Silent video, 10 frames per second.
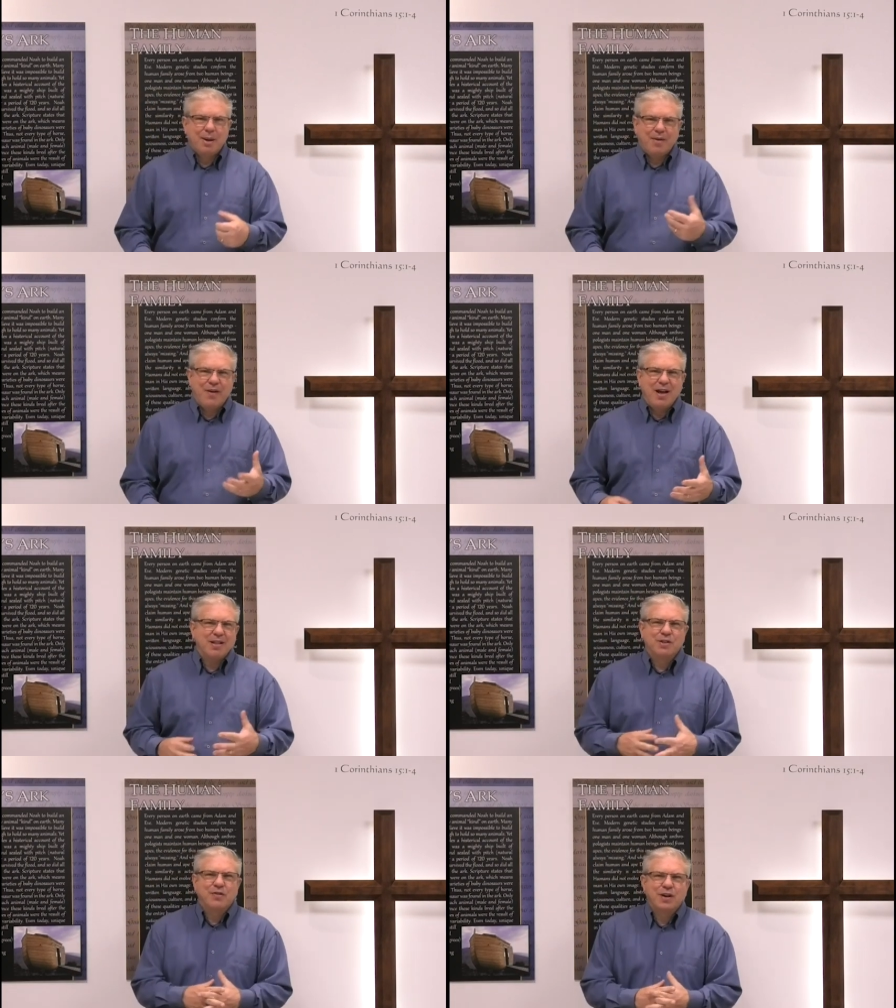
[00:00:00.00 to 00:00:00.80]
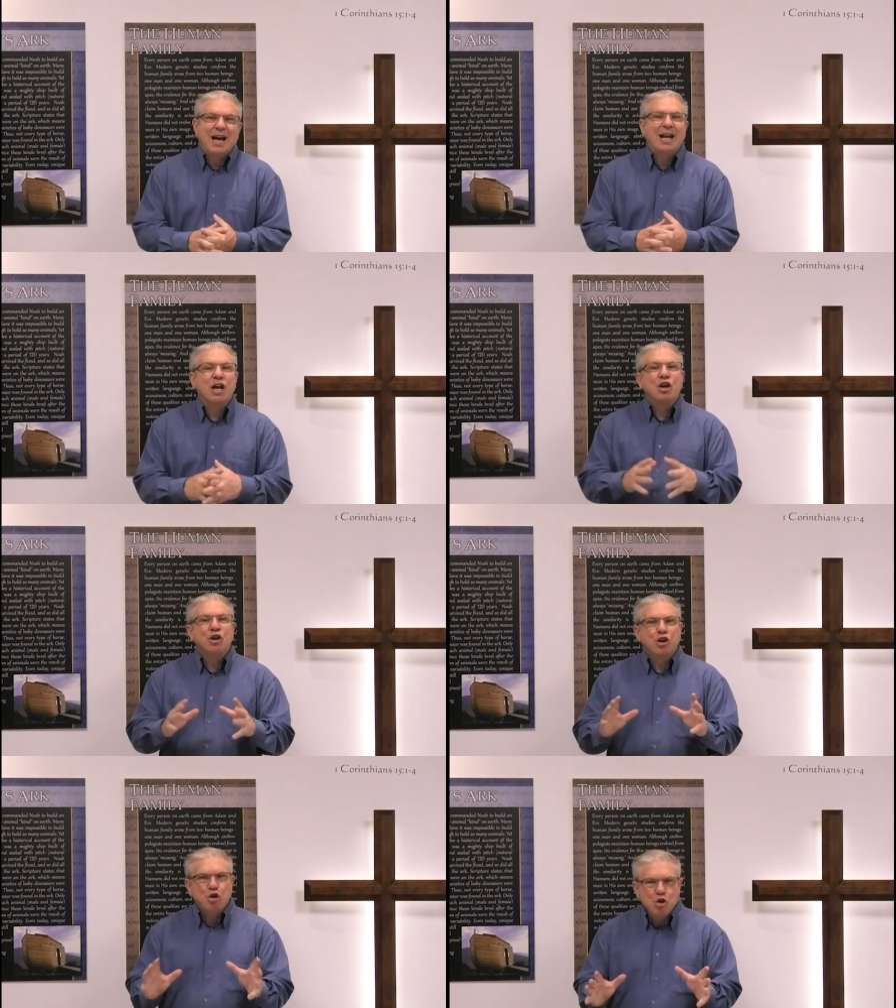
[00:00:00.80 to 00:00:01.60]
I found this very kind of
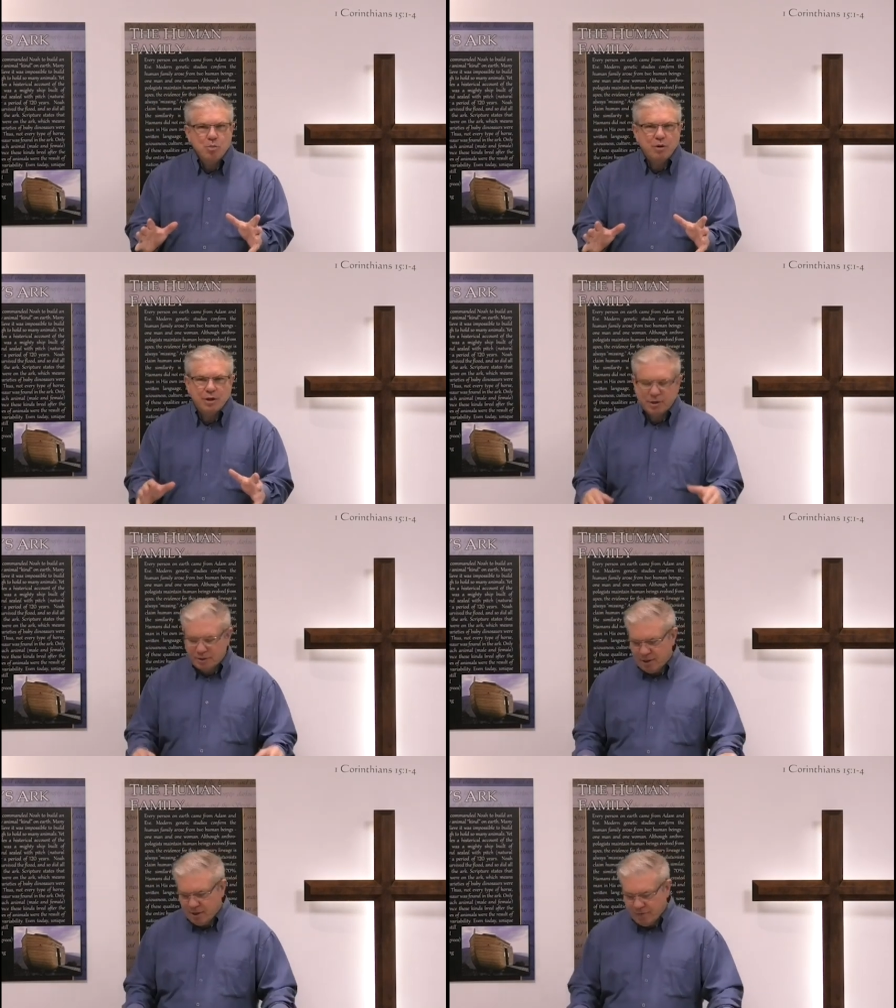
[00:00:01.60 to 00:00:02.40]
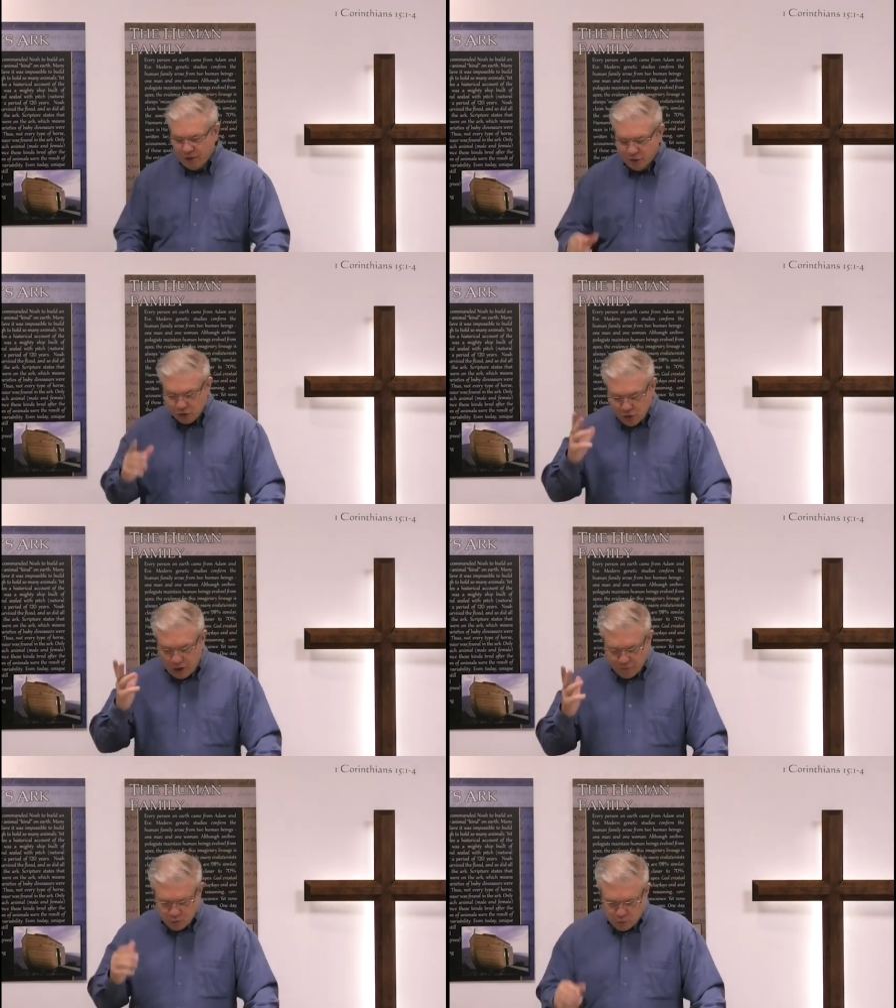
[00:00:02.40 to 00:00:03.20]
humorous
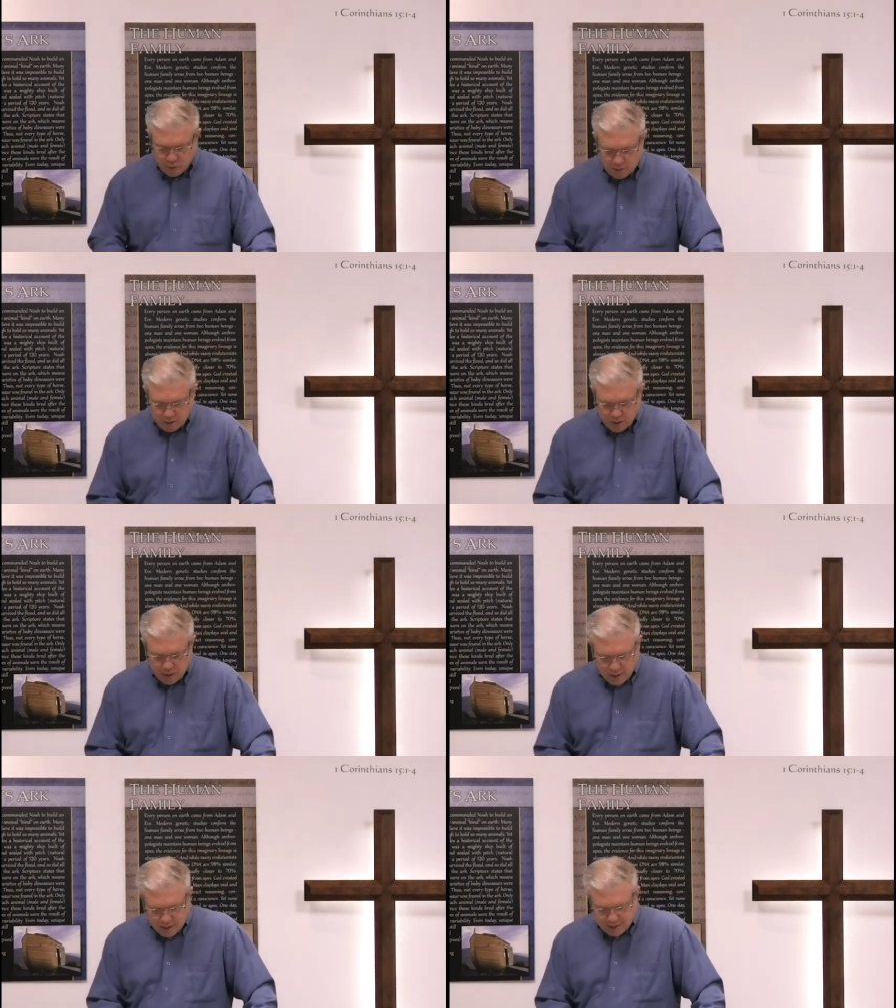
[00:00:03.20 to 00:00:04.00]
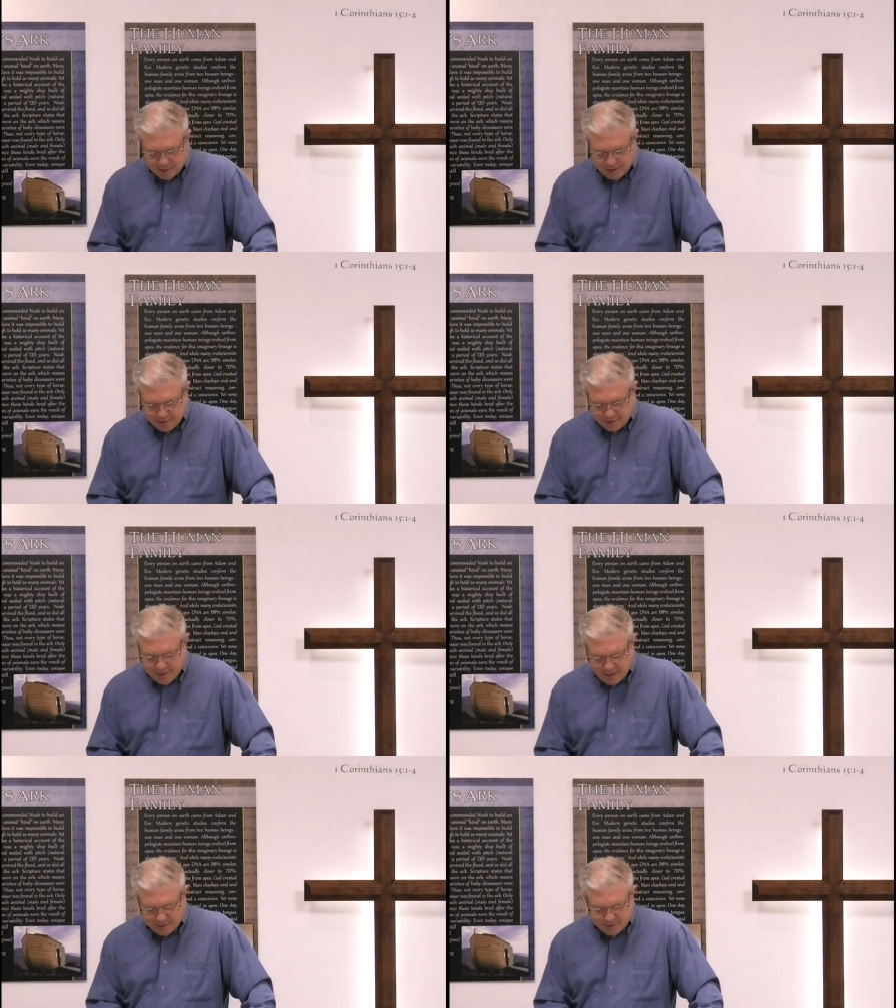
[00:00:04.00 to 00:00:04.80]
philosophical quote. It says
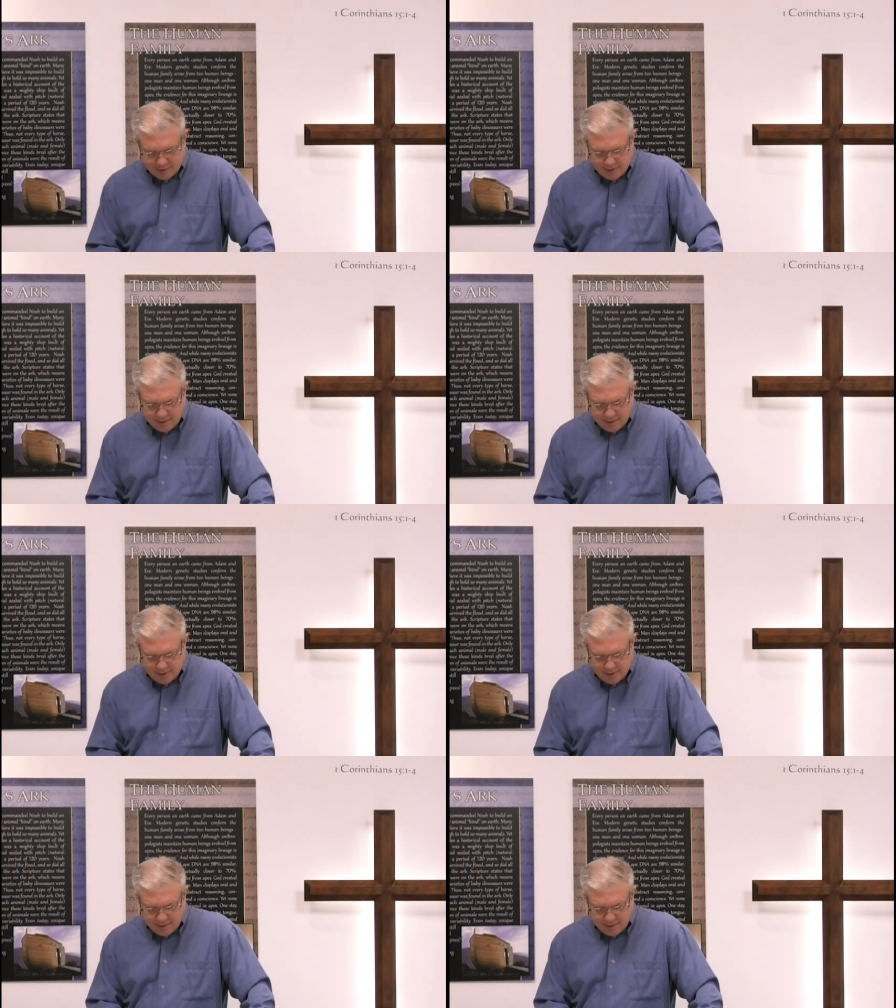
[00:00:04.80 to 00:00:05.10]
this